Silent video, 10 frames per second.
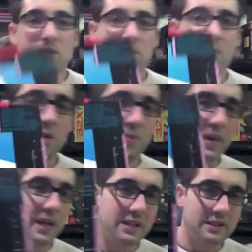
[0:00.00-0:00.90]
Mario
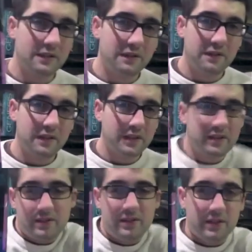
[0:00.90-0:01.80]
Paint
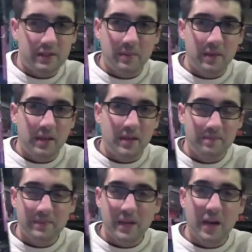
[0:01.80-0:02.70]
is just, I
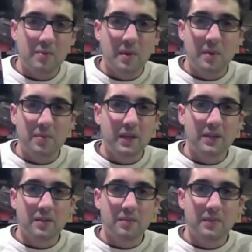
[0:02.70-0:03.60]
remember
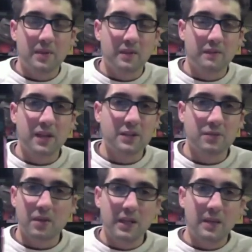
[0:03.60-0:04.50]
playing the Fly
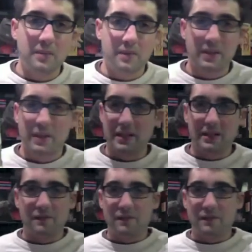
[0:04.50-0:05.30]
Swatter game in this